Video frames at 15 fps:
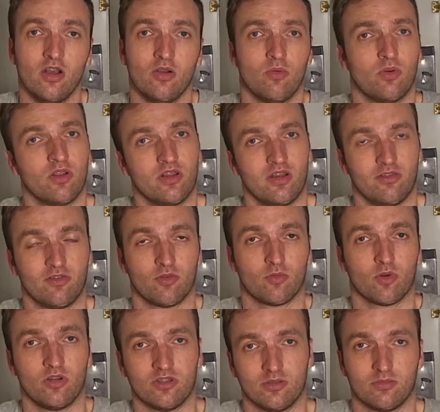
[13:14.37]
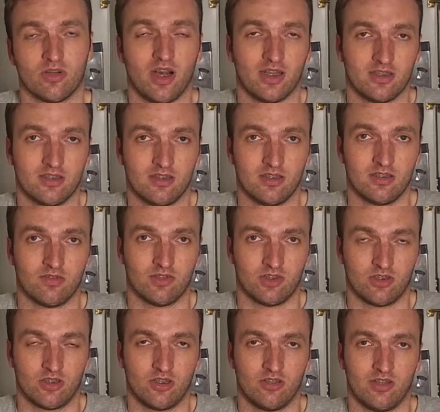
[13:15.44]
What are the different roles and processes of a
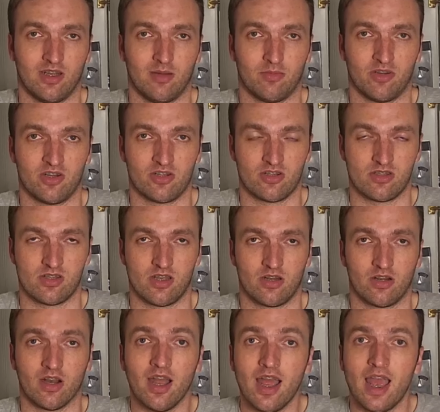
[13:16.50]
security operations center?